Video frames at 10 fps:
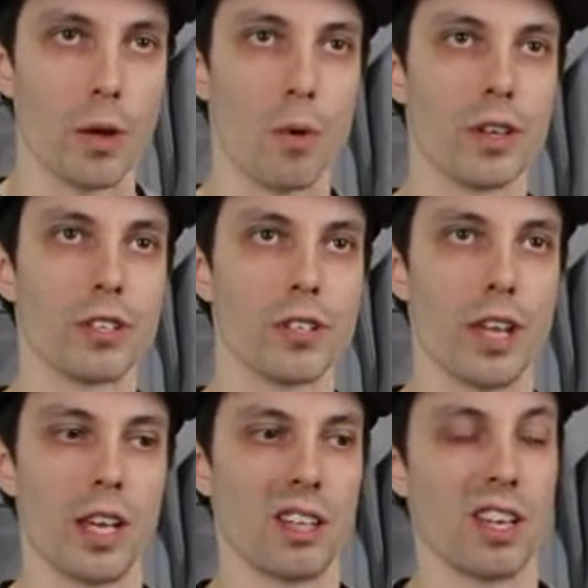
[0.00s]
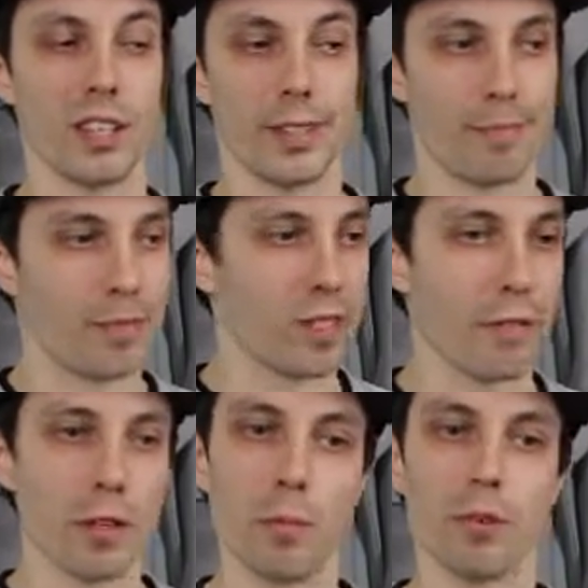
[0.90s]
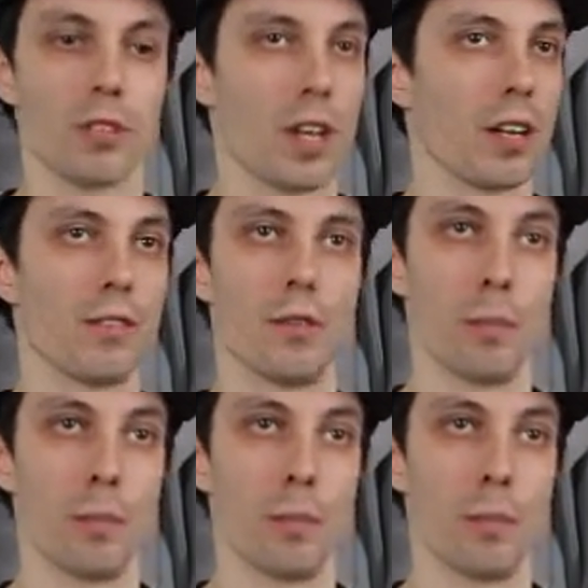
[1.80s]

I want to say like seventy percent of the